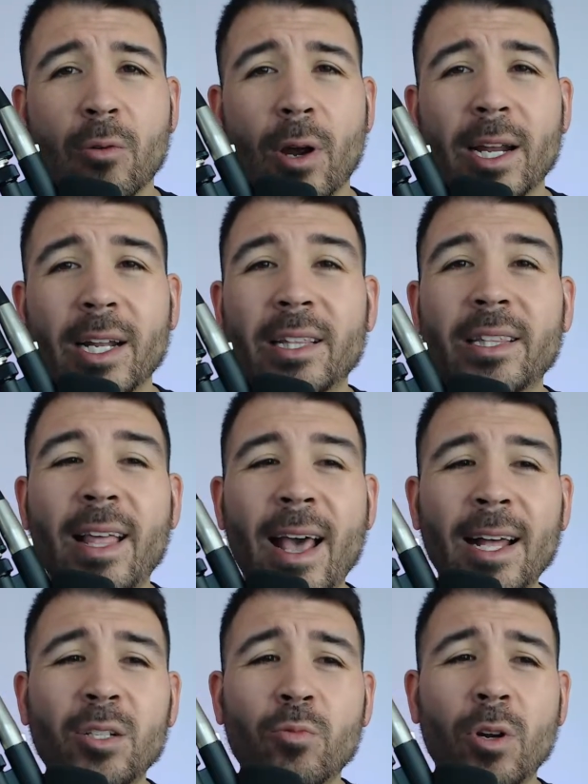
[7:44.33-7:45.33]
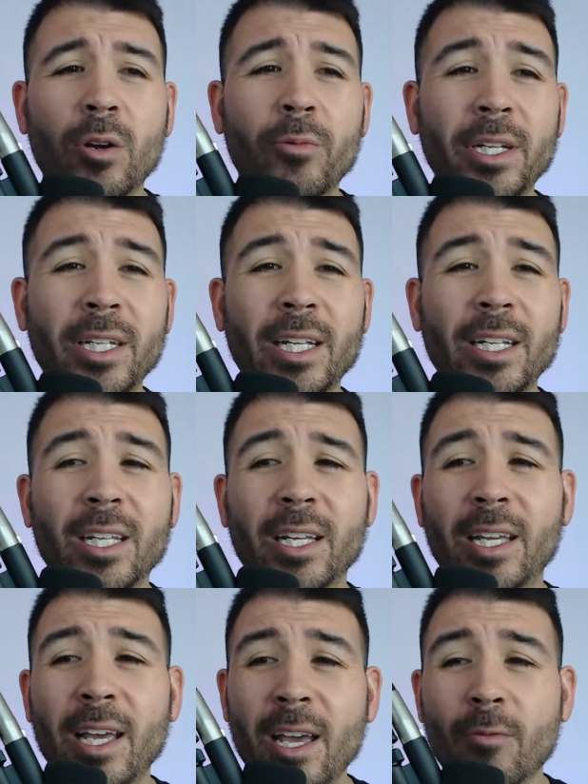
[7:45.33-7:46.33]
Right. And that's where we need to
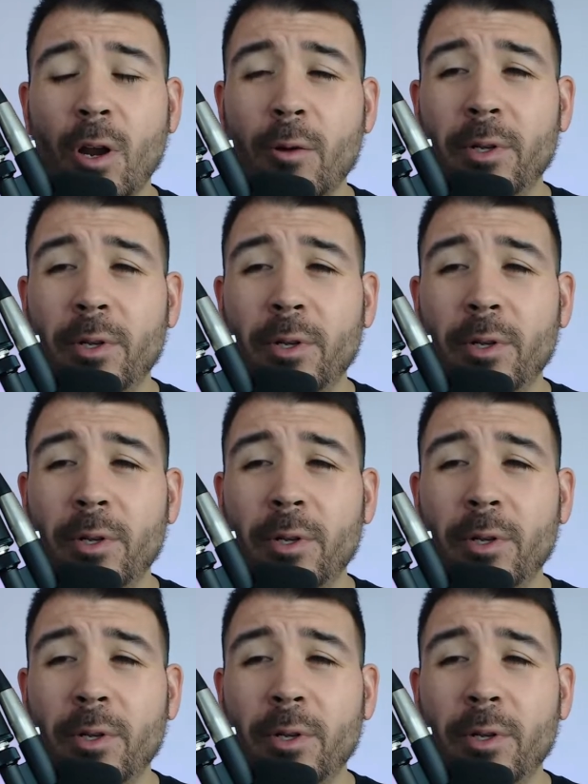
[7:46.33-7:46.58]
get, right?